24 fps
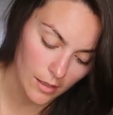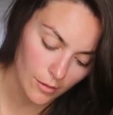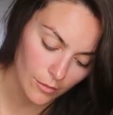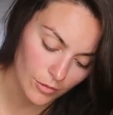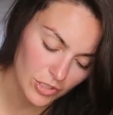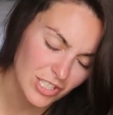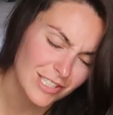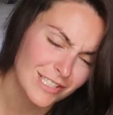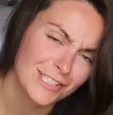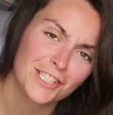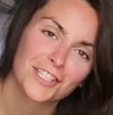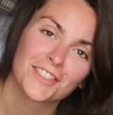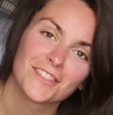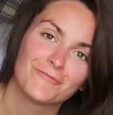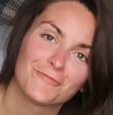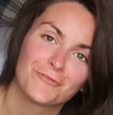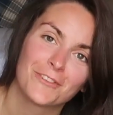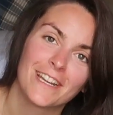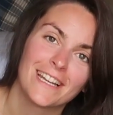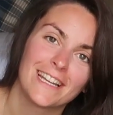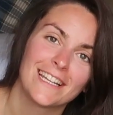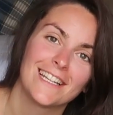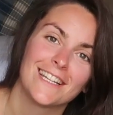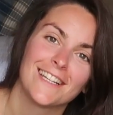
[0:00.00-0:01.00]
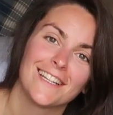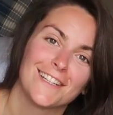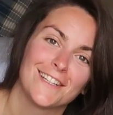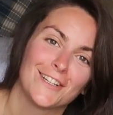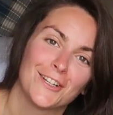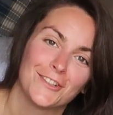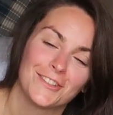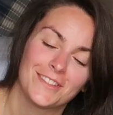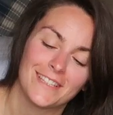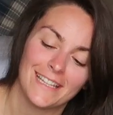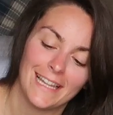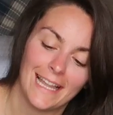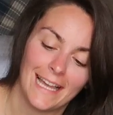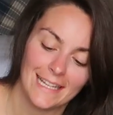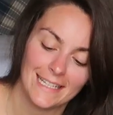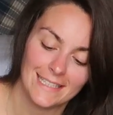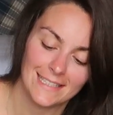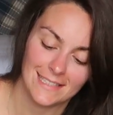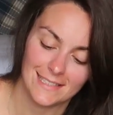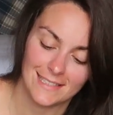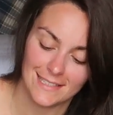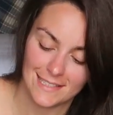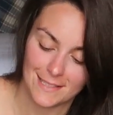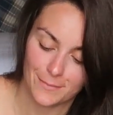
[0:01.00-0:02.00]
which is really not the
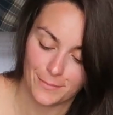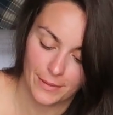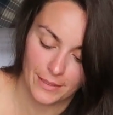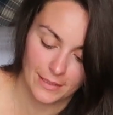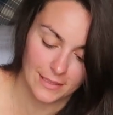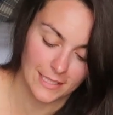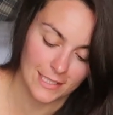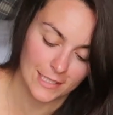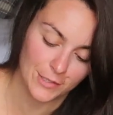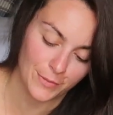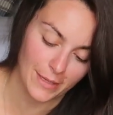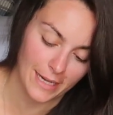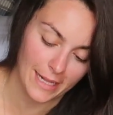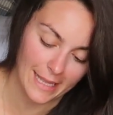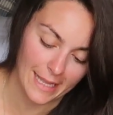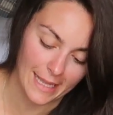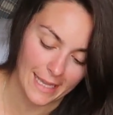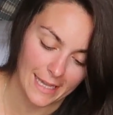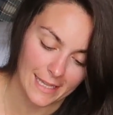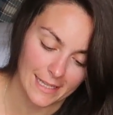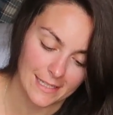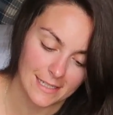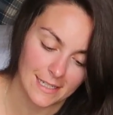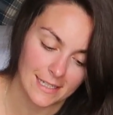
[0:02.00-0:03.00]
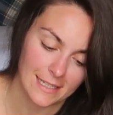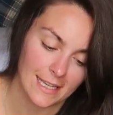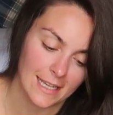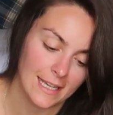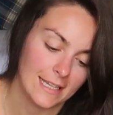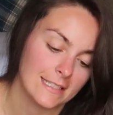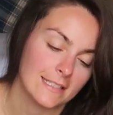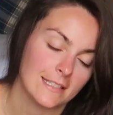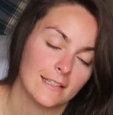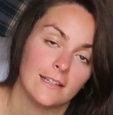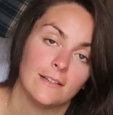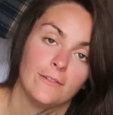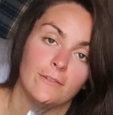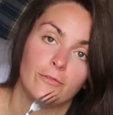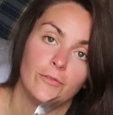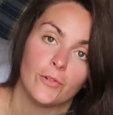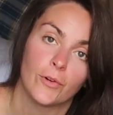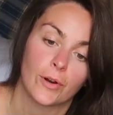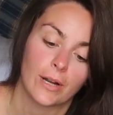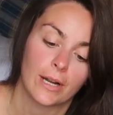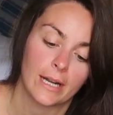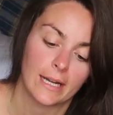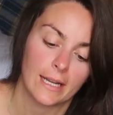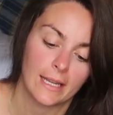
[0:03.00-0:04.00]
lightest, but that's what I had. And it has a
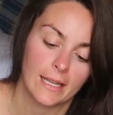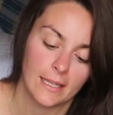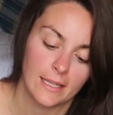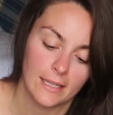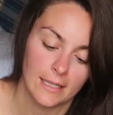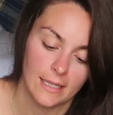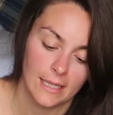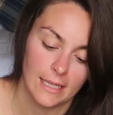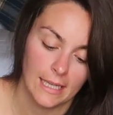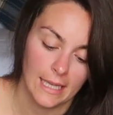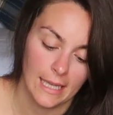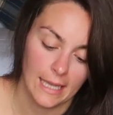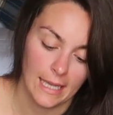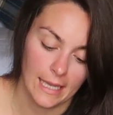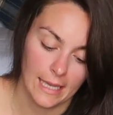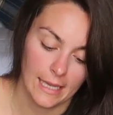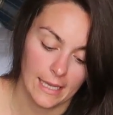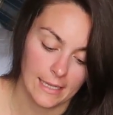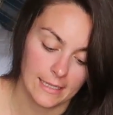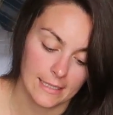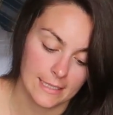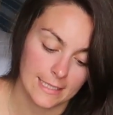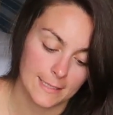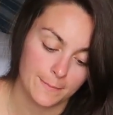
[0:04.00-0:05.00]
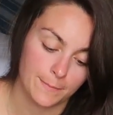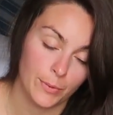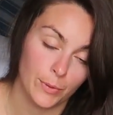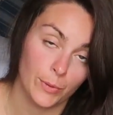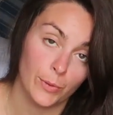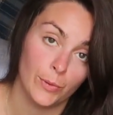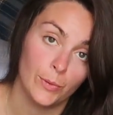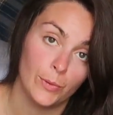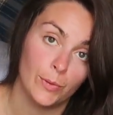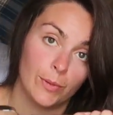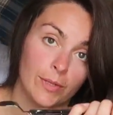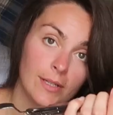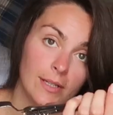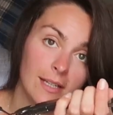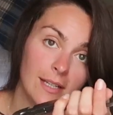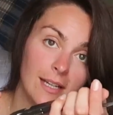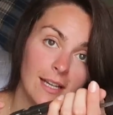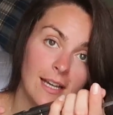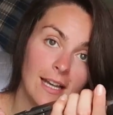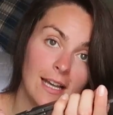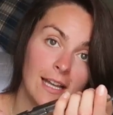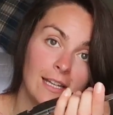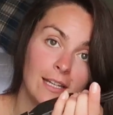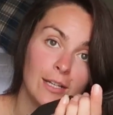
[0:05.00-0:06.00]
fork and a spoon,
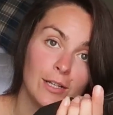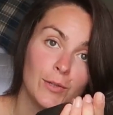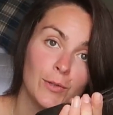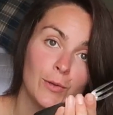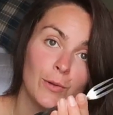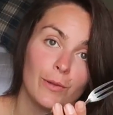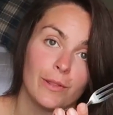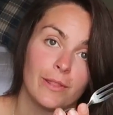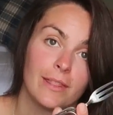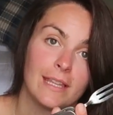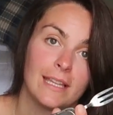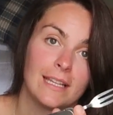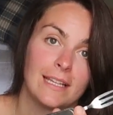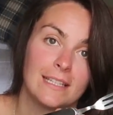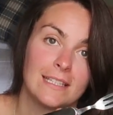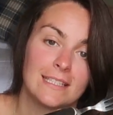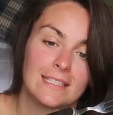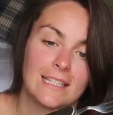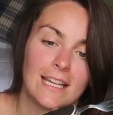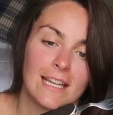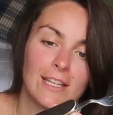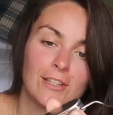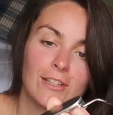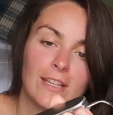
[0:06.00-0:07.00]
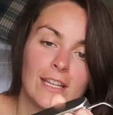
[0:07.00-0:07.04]
and the cool thing is that